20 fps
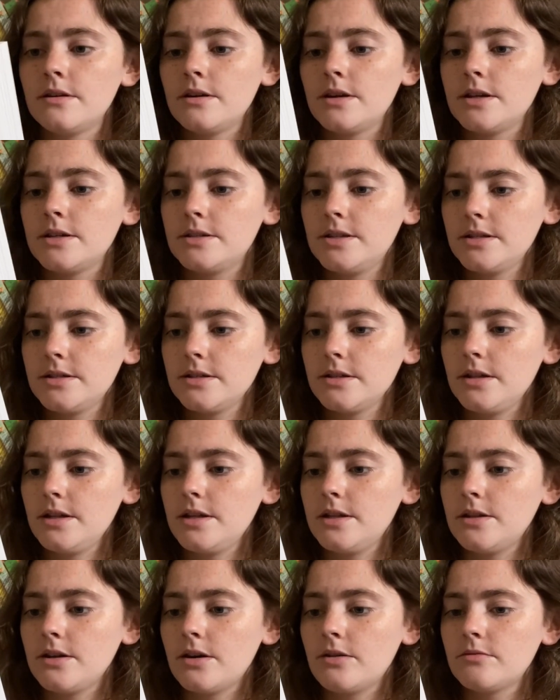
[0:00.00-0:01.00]
Is this Lily
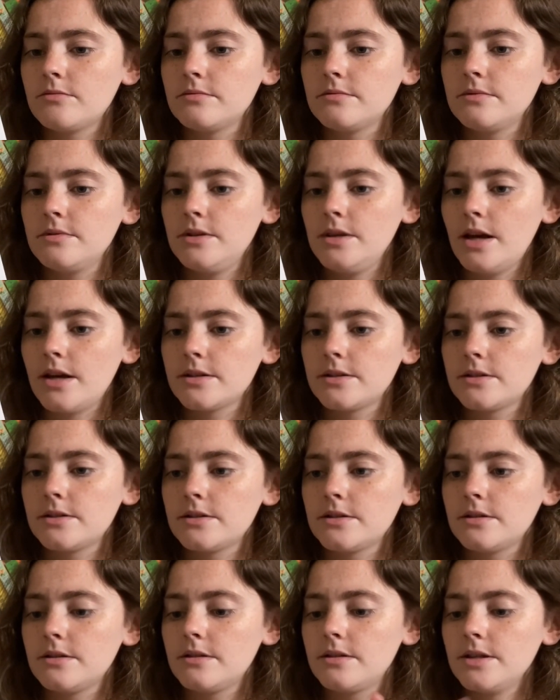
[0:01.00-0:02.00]
Lowe?
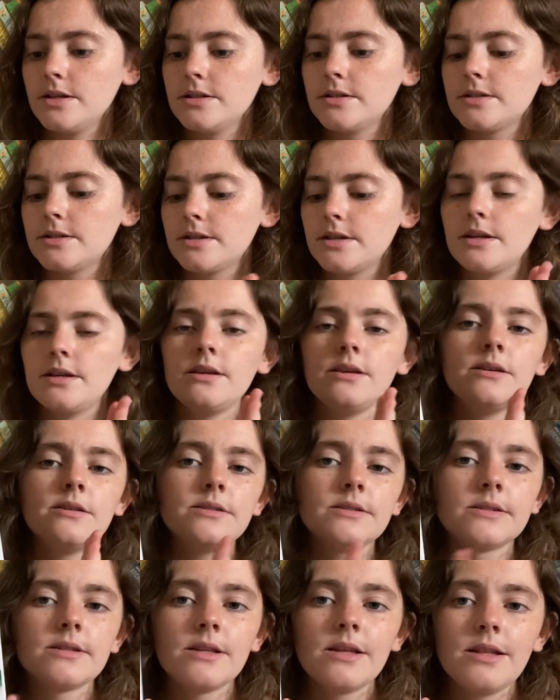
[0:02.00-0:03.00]
Yes, this
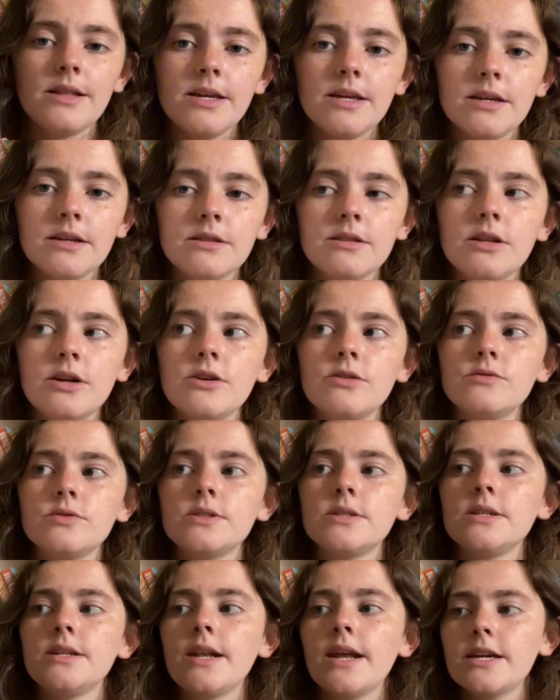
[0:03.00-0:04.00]
is Lily and
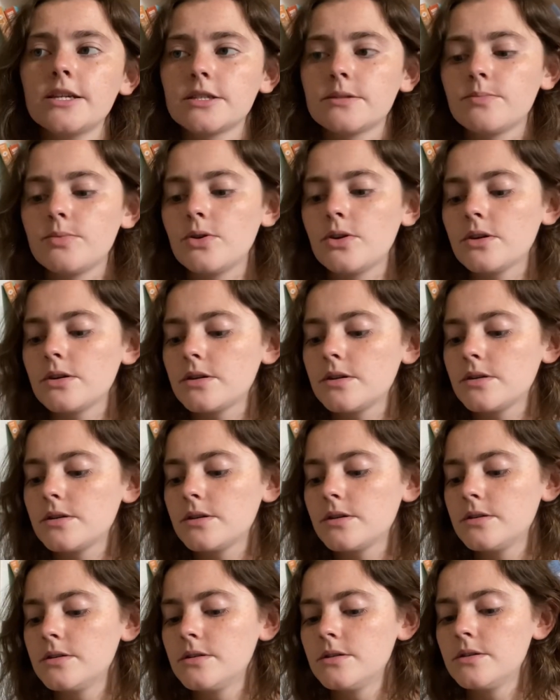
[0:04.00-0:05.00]
Lowe's next book.
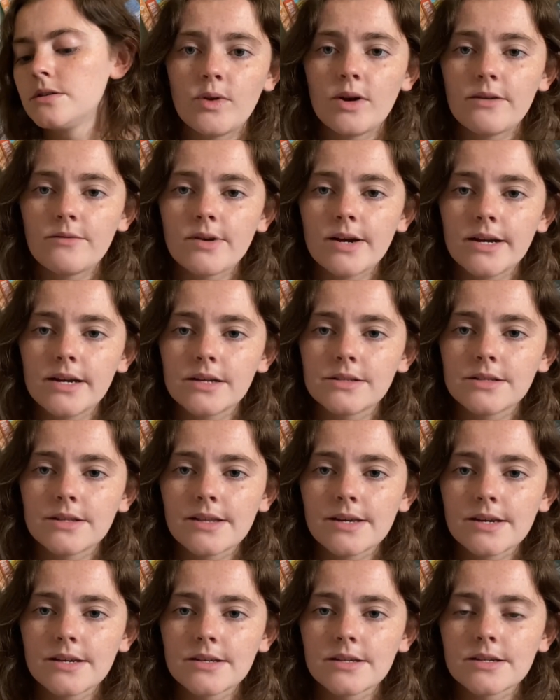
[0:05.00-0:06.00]
Whenever I get to
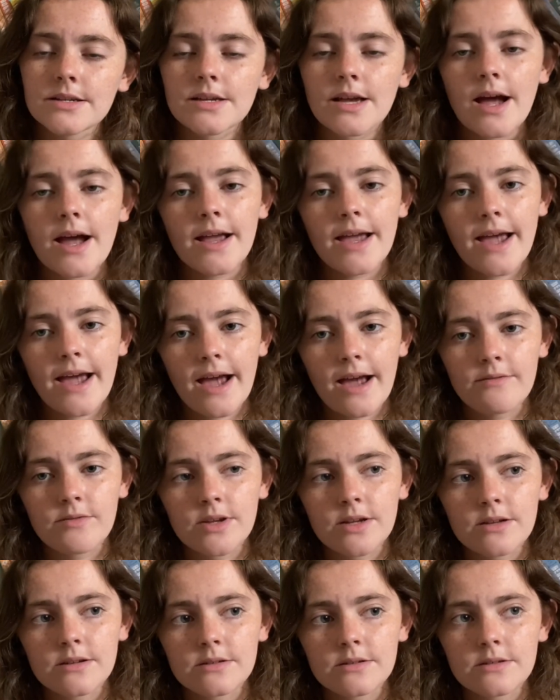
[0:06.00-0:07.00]
this, I have
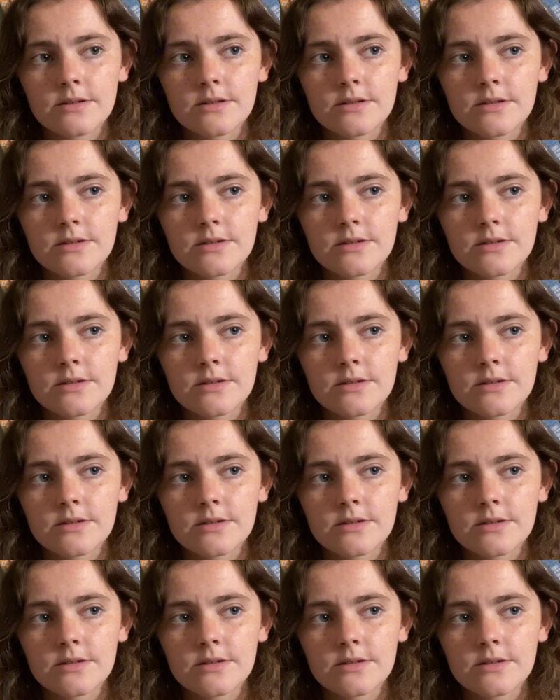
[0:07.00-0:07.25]
it.